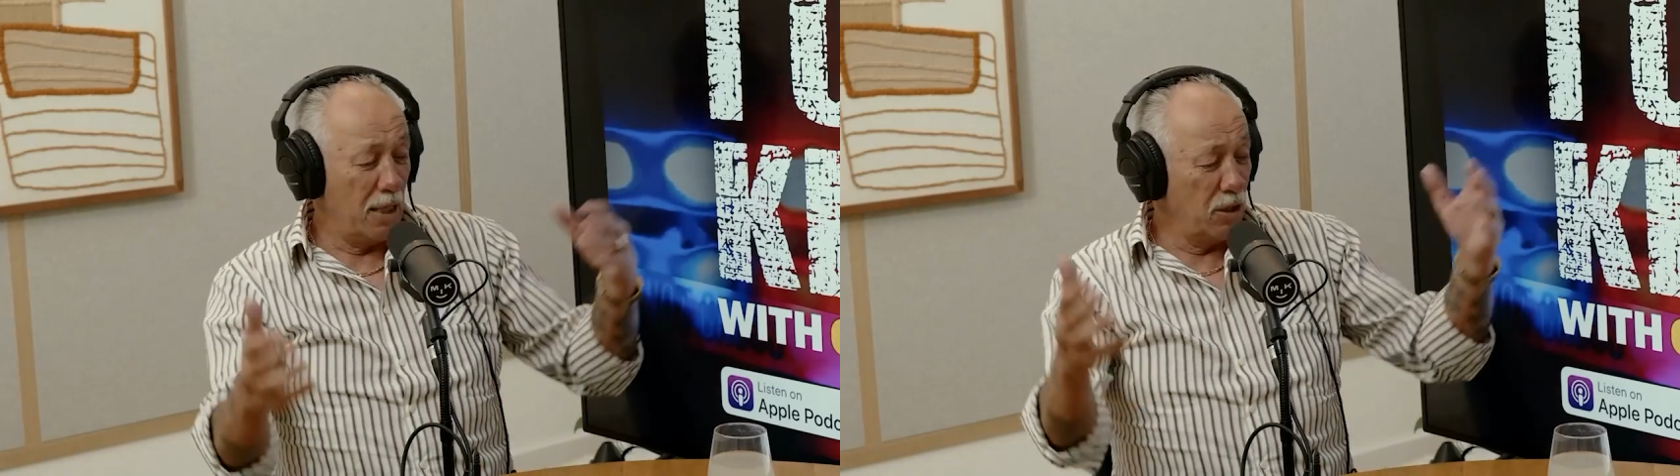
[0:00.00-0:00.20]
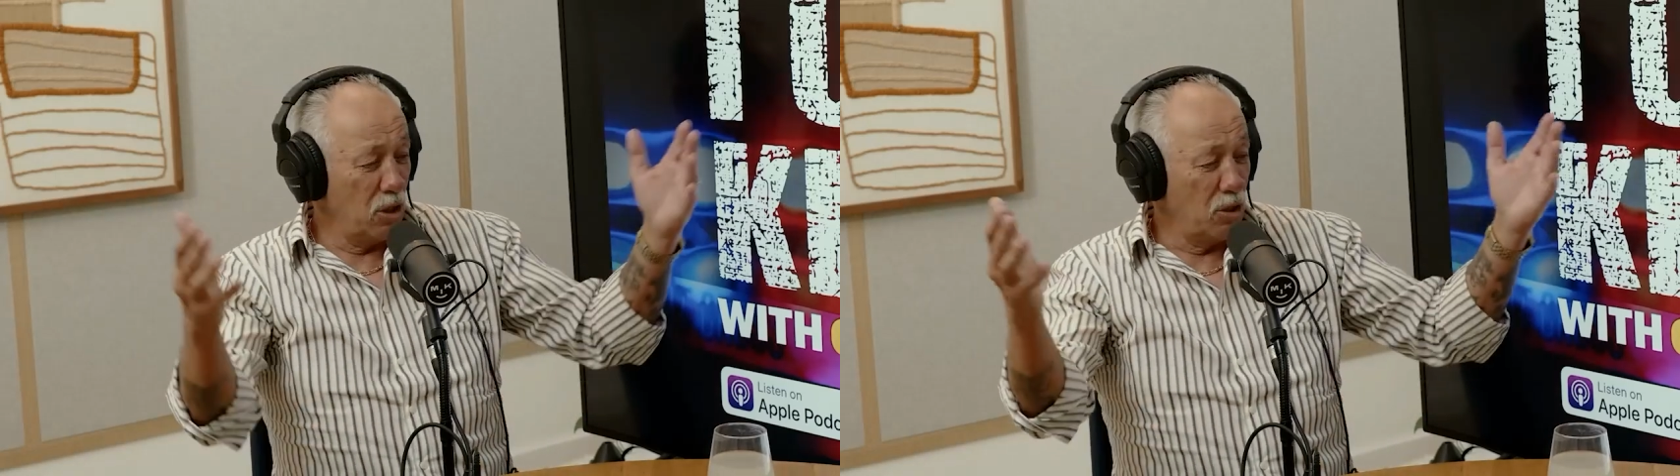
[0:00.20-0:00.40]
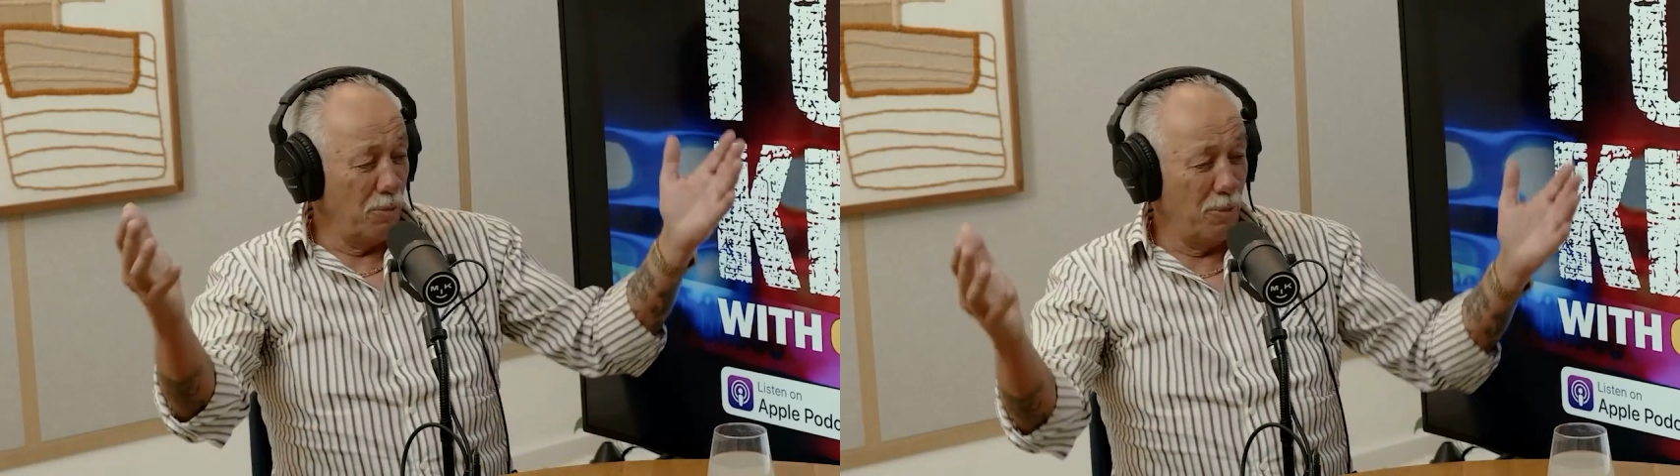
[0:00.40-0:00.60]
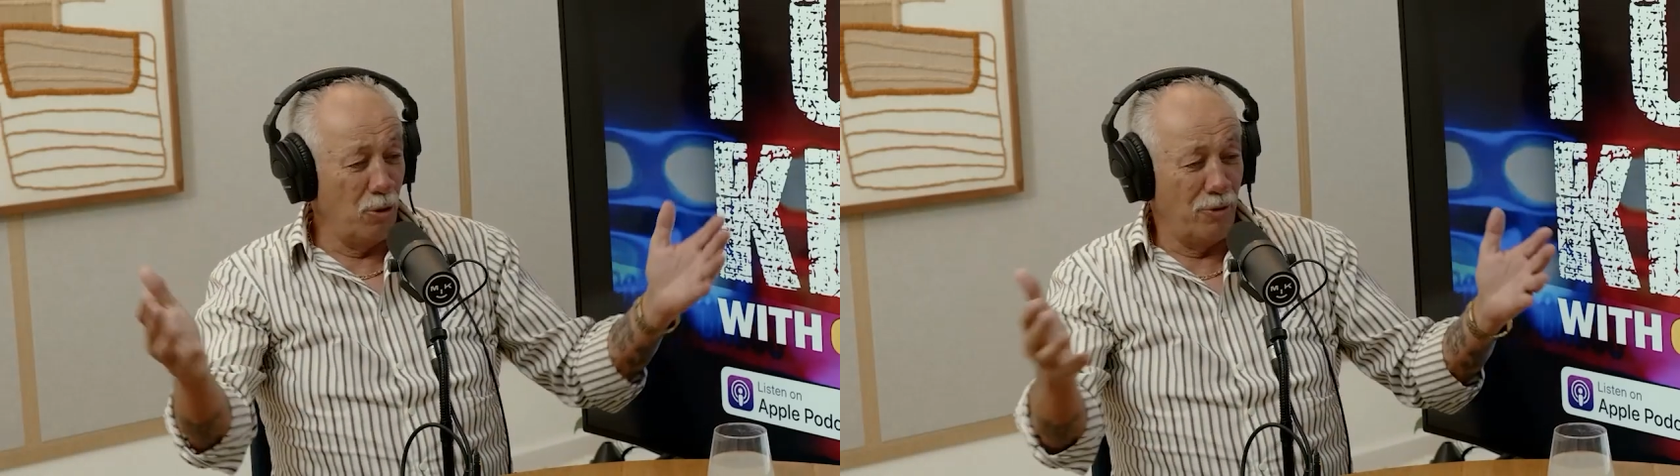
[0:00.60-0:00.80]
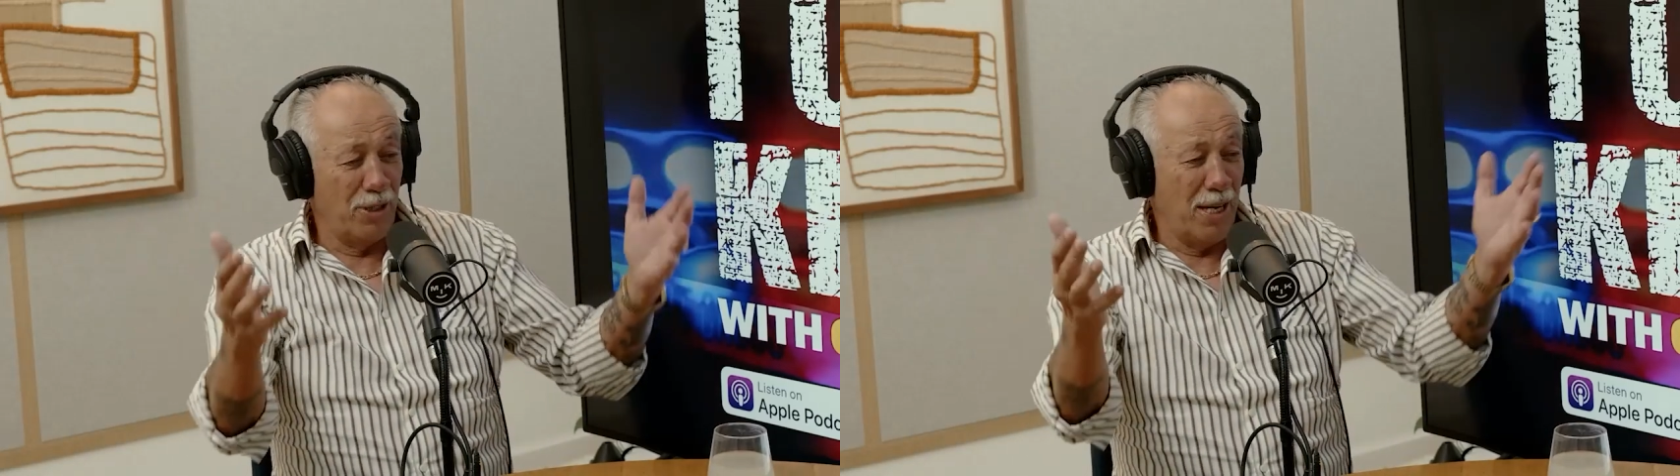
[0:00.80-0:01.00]
just to
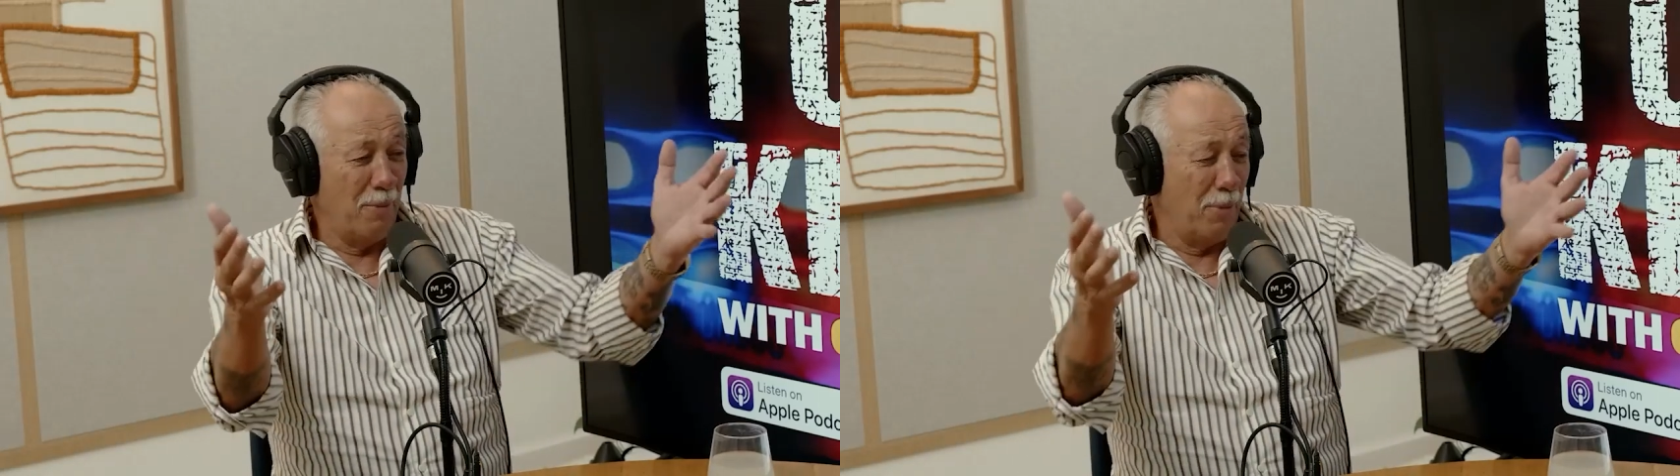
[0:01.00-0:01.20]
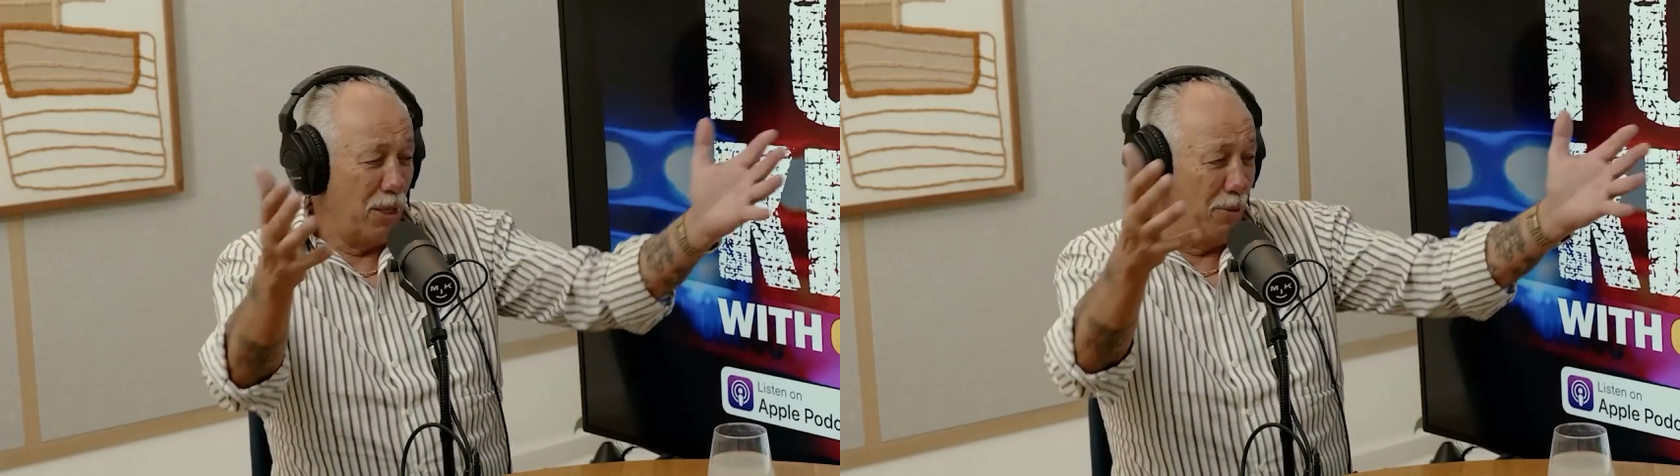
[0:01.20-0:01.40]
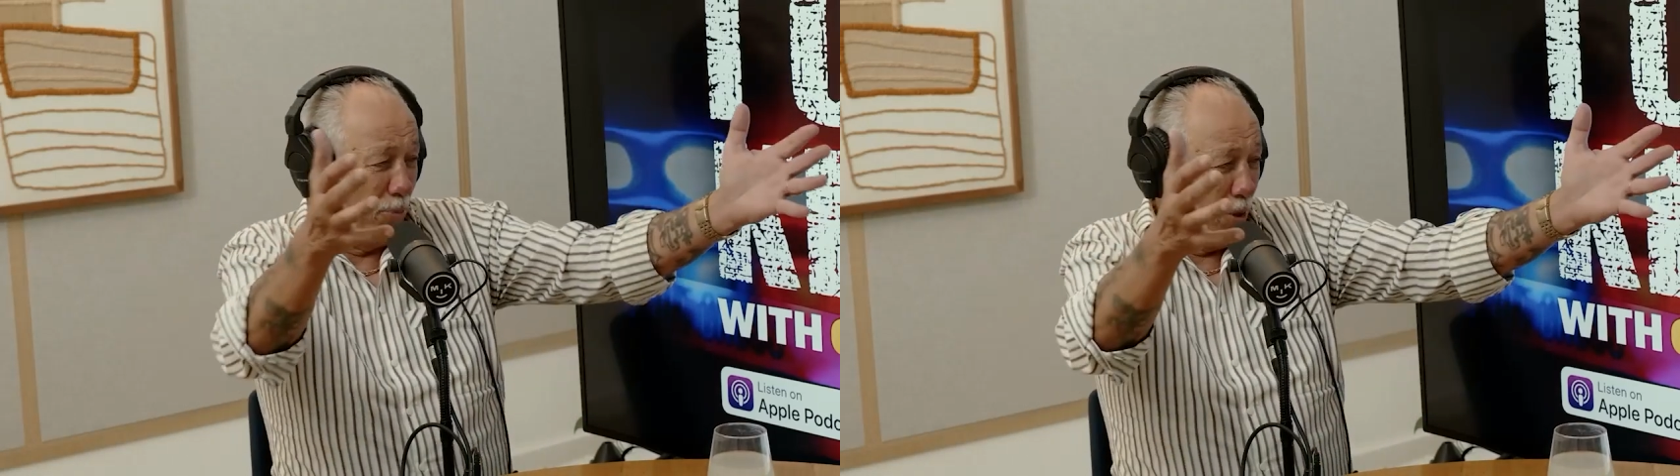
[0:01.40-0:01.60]
move it now, mate.